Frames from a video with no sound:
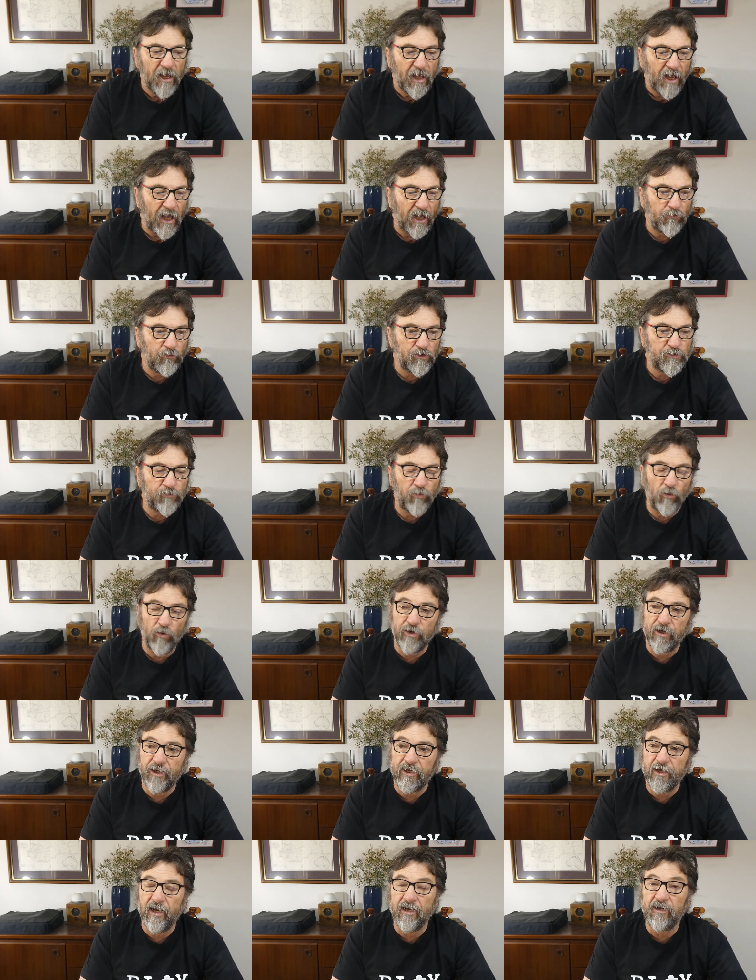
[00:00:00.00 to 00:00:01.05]
At which point
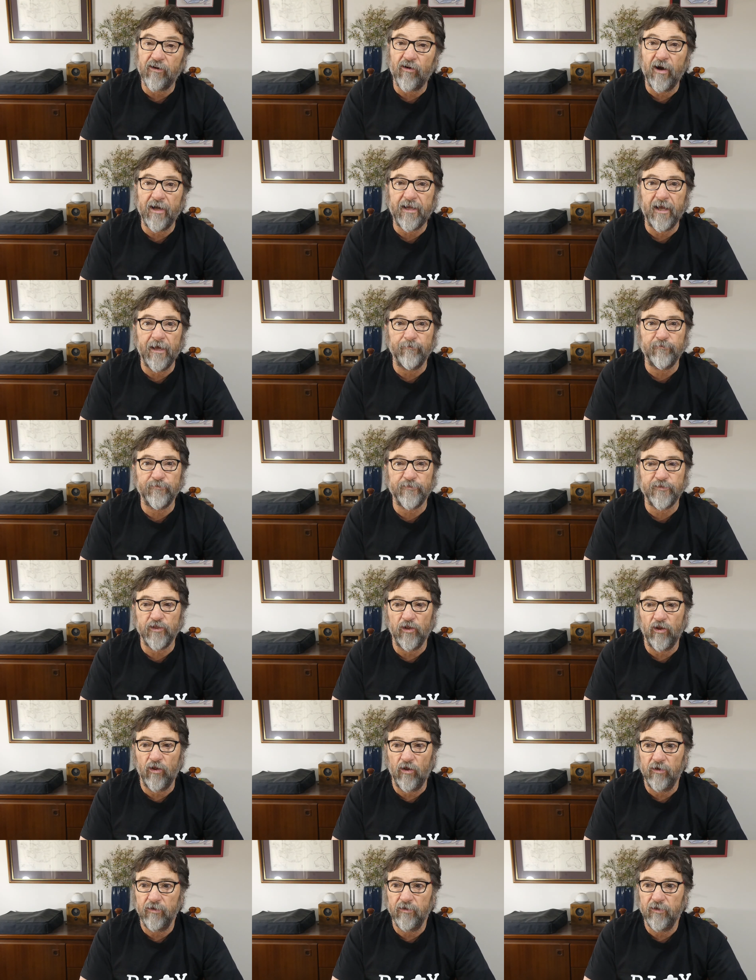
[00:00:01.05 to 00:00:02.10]
a young guy comes
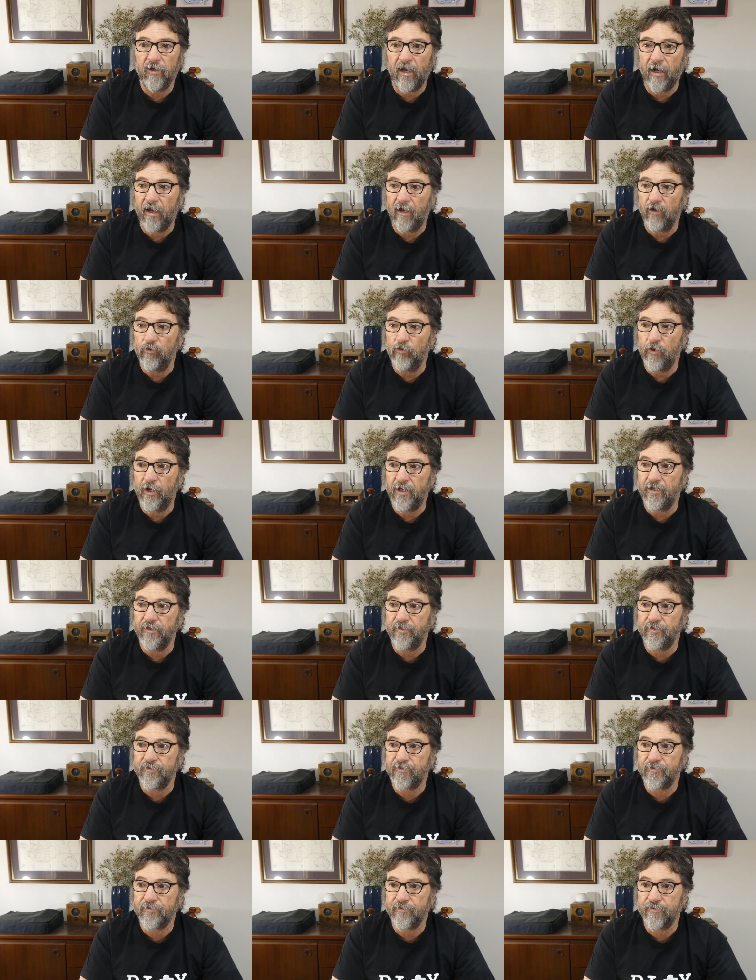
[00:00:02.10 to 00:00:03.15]
along who
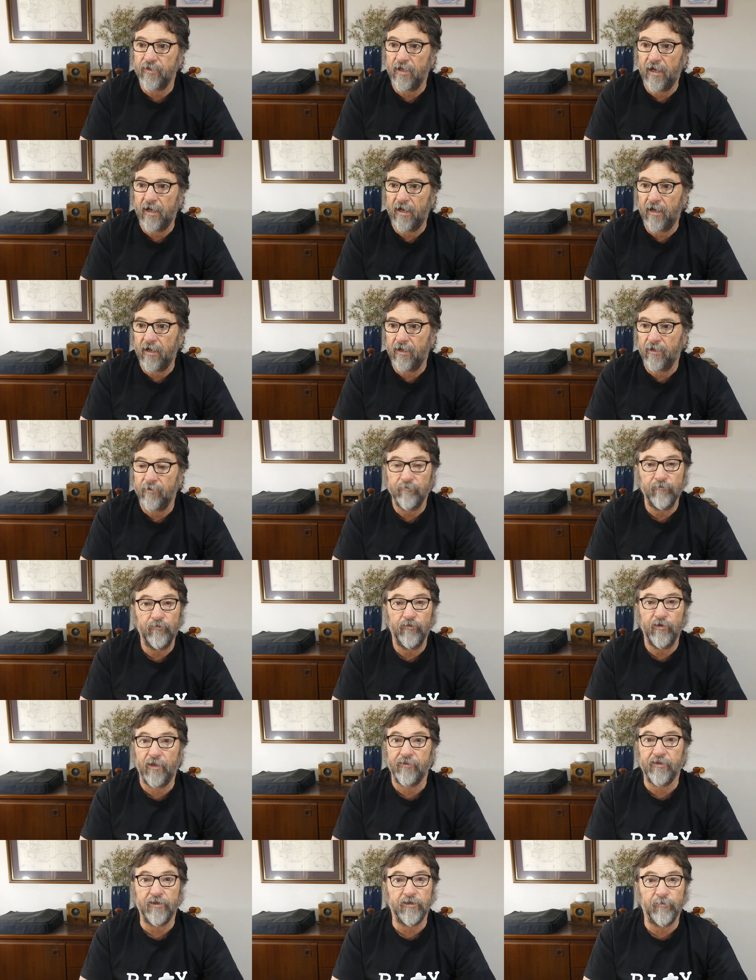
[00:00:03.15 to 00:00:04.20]
has
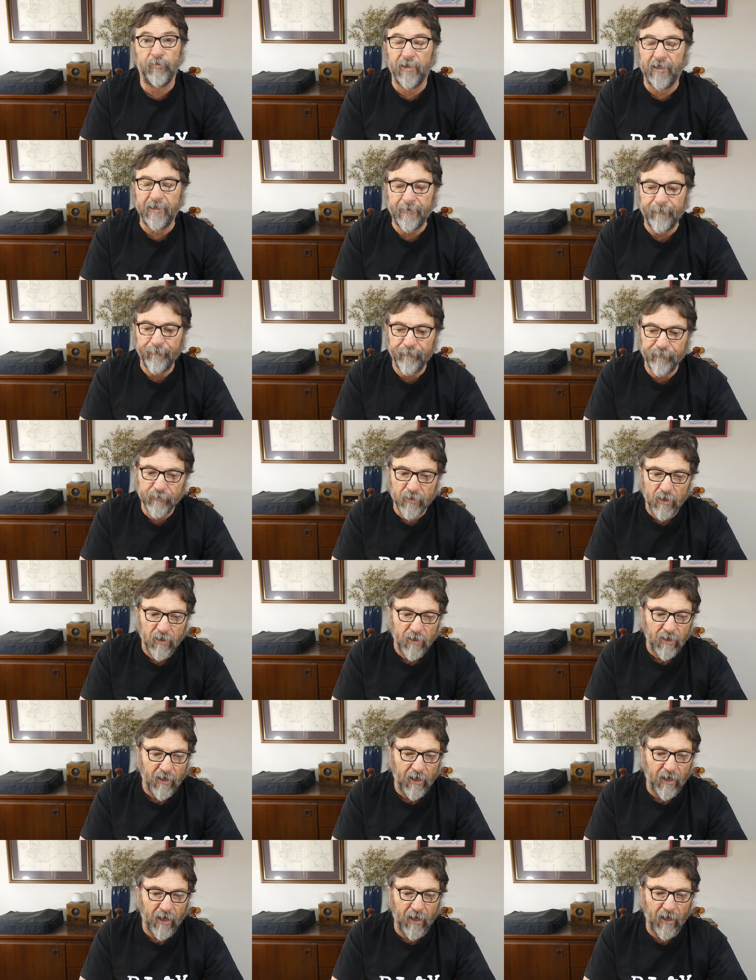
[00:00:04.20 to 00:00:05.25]
nothing to play
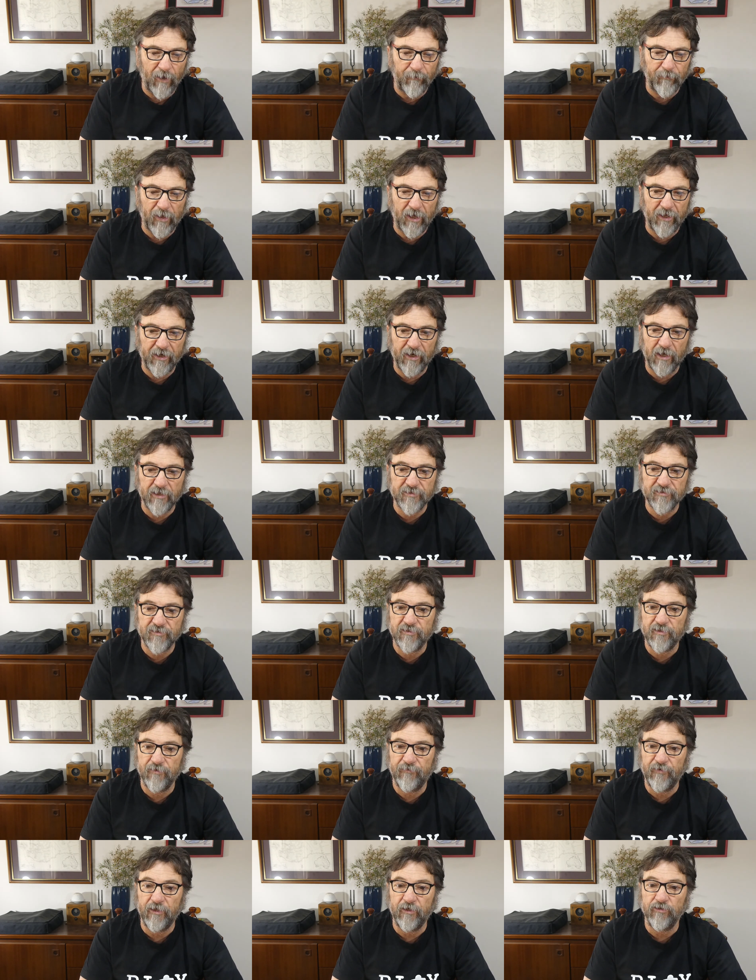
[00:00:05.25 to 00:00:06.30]
and asks
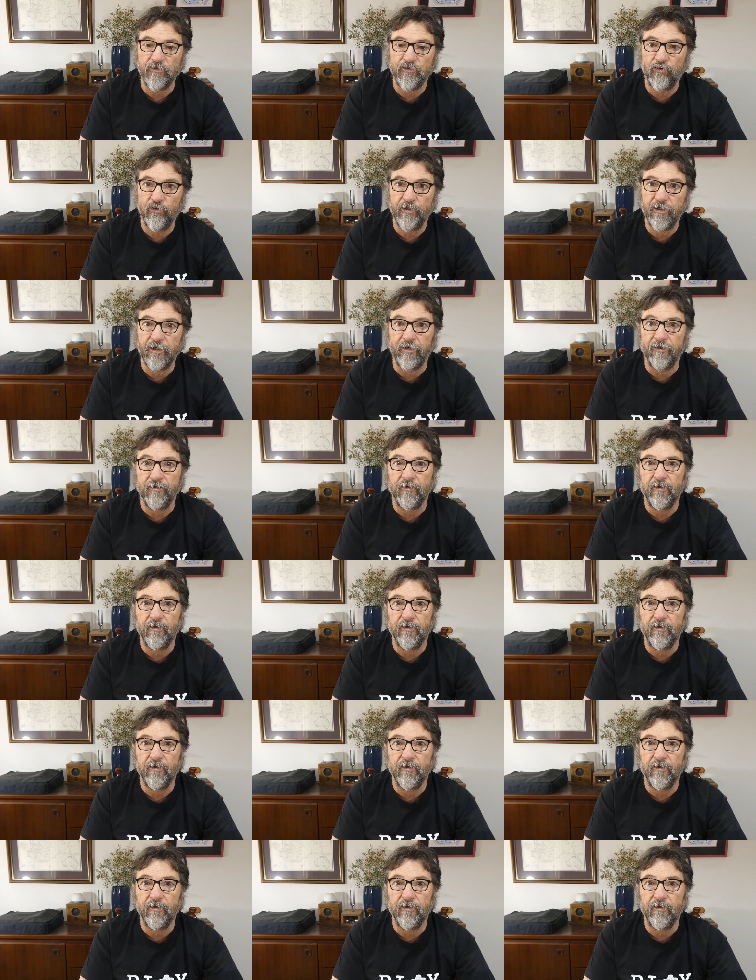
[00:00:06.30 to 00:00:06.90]
if he can join in.